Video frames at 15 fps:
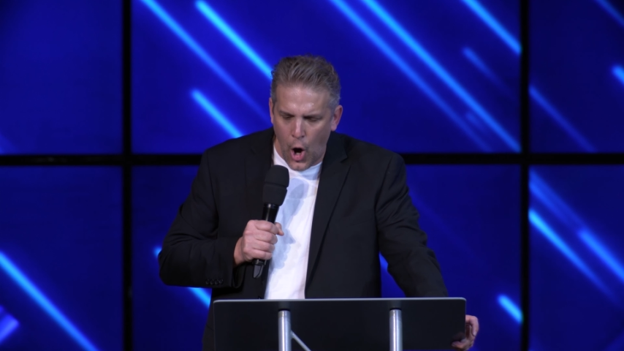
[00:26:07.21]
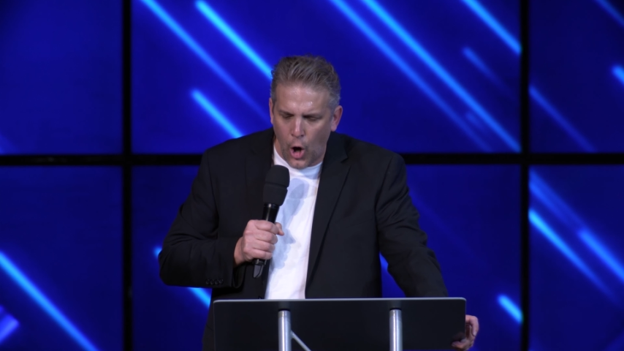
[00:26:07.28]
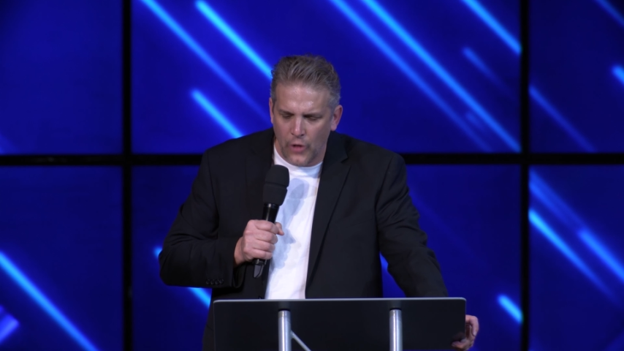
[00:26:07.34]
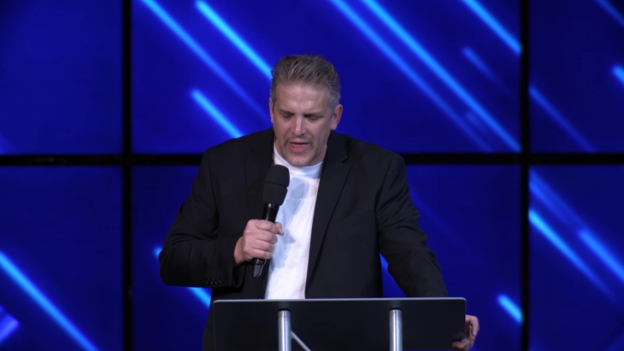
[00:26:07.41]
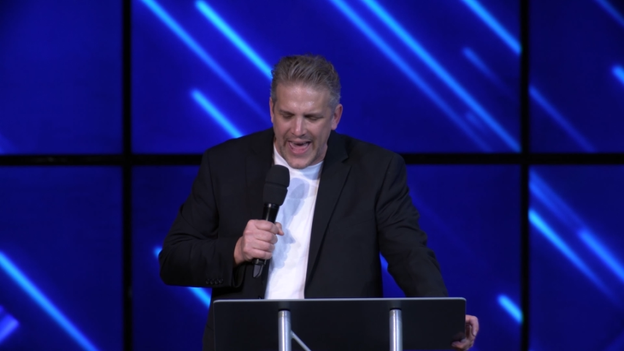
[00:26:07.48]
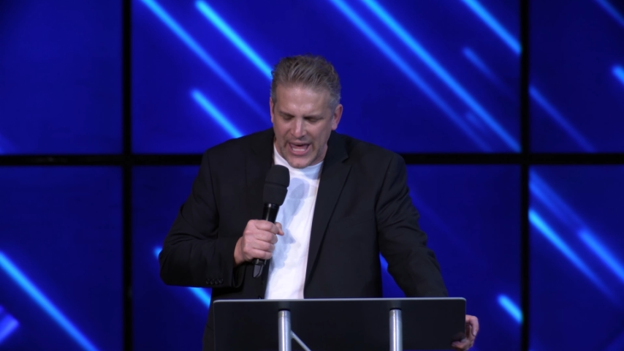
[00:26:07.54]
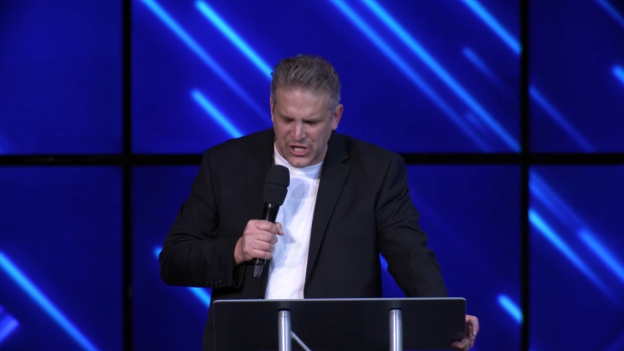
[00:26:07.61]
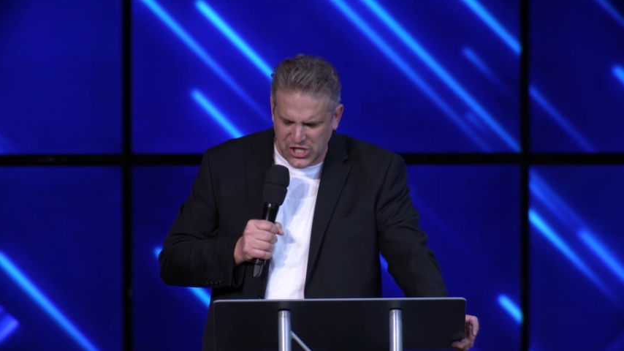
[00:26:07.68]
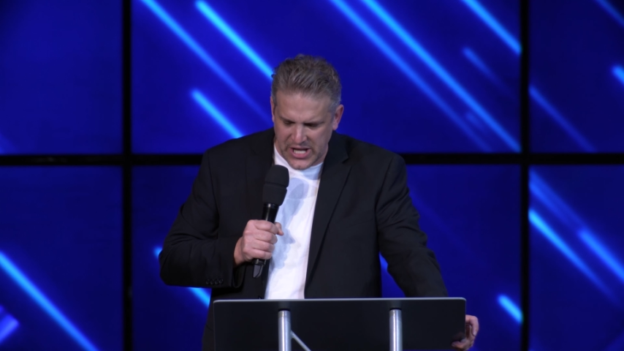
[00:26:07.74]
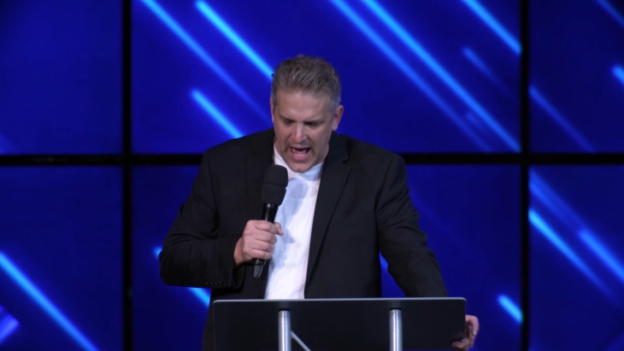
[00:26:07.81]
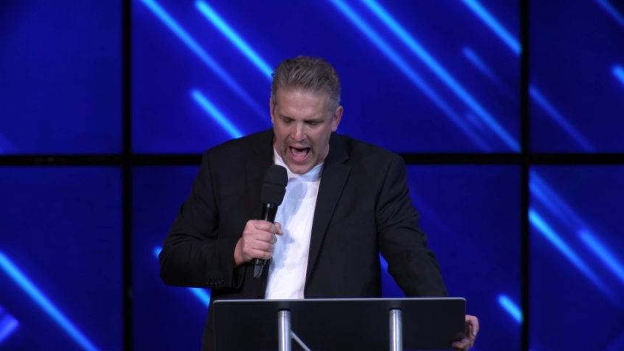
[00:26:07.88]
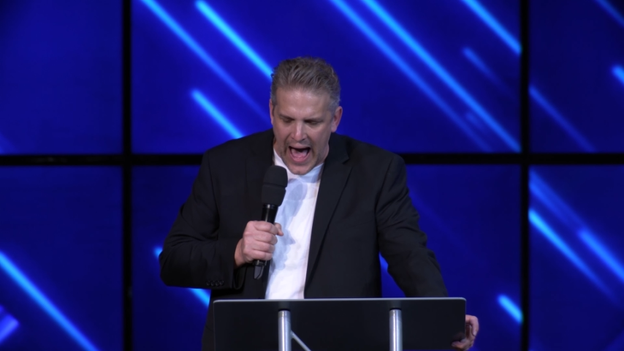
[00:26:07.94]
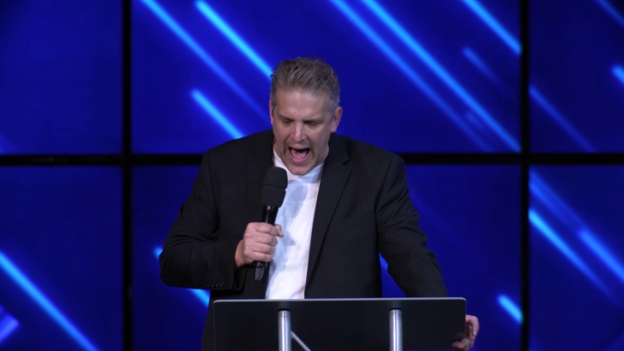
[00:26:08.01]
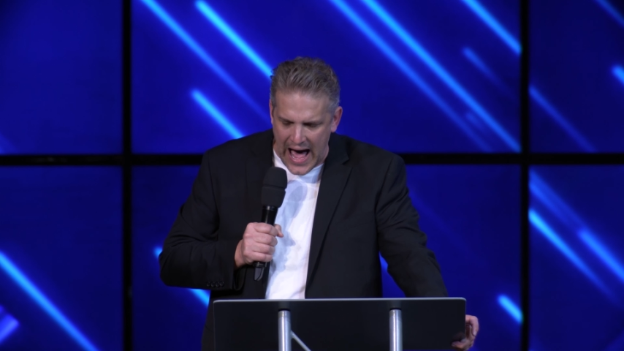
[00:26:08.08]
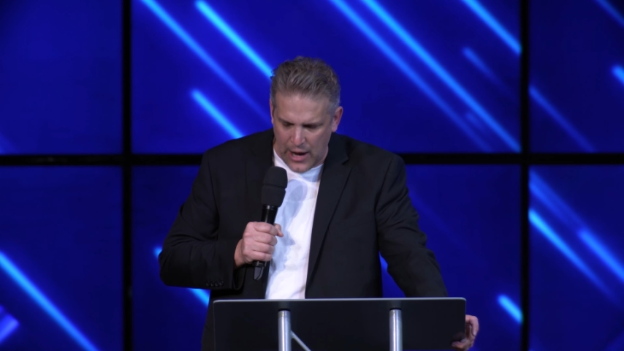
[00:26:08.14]
an old
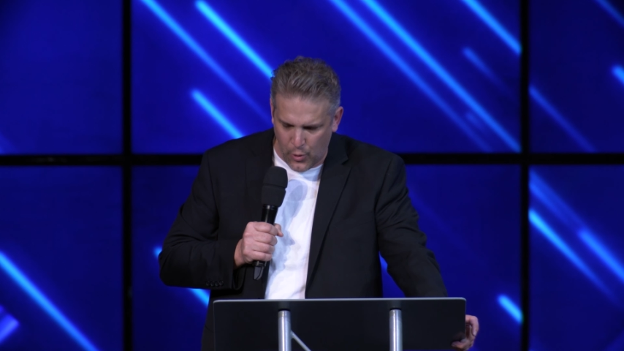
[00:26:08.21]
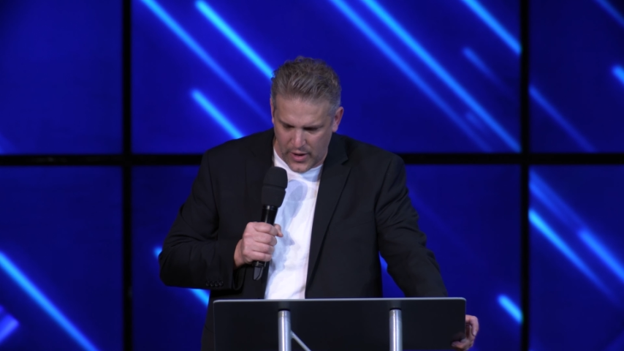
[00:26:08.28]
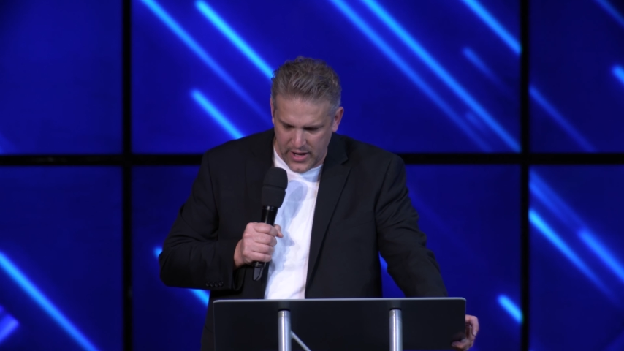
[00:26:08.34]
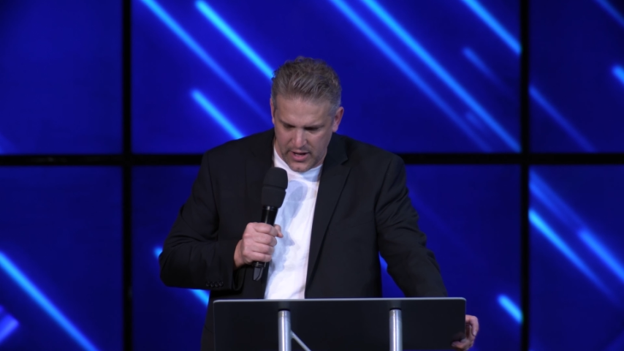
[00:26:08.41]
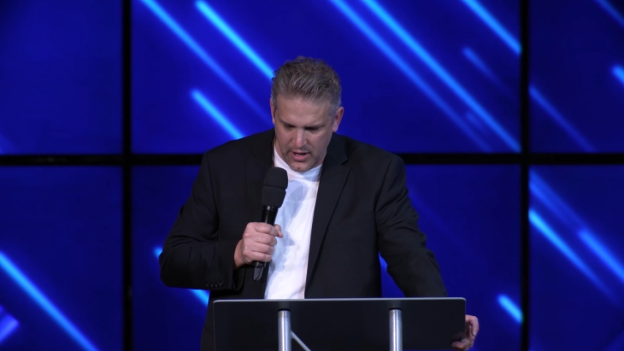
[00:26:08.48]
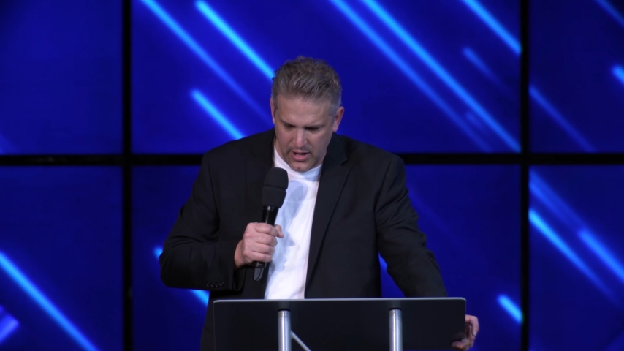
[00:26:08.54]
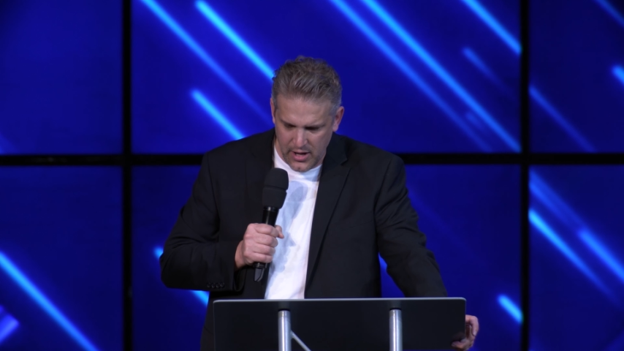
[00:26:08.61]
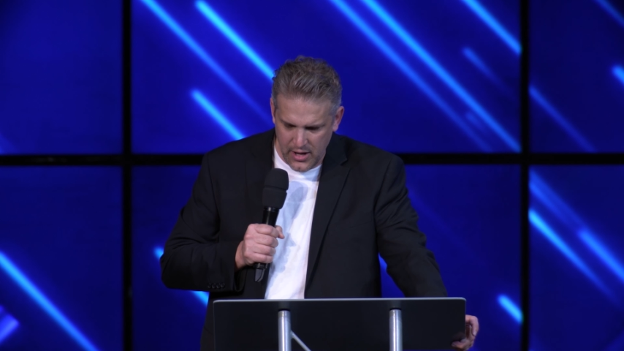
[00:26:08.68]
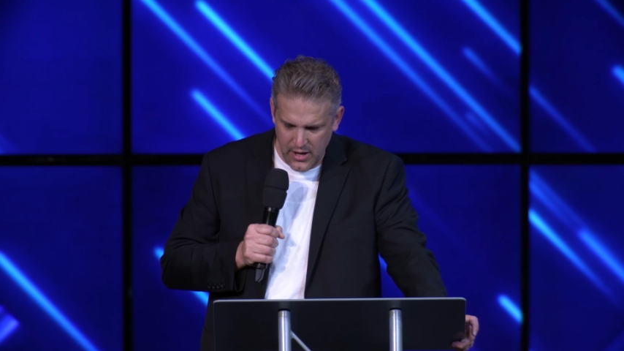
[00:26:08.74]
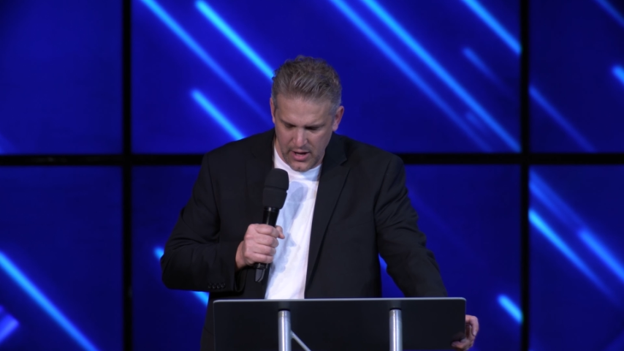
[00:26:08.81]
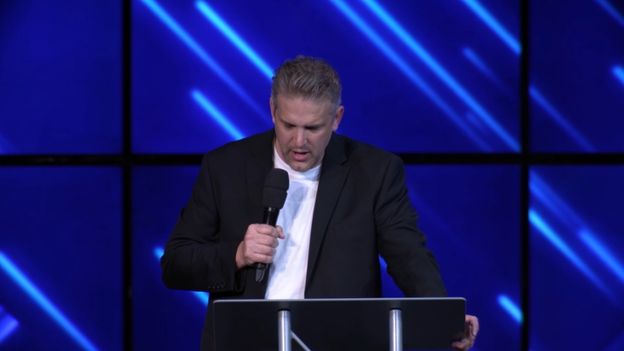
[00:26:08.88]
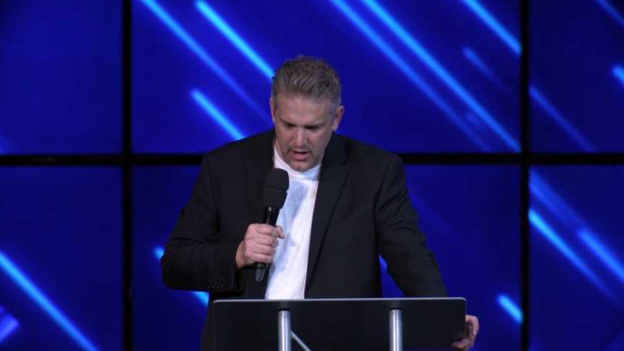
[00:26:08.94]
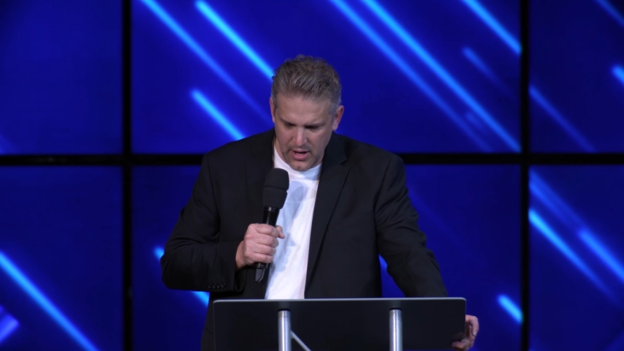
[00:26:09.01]
ancient highway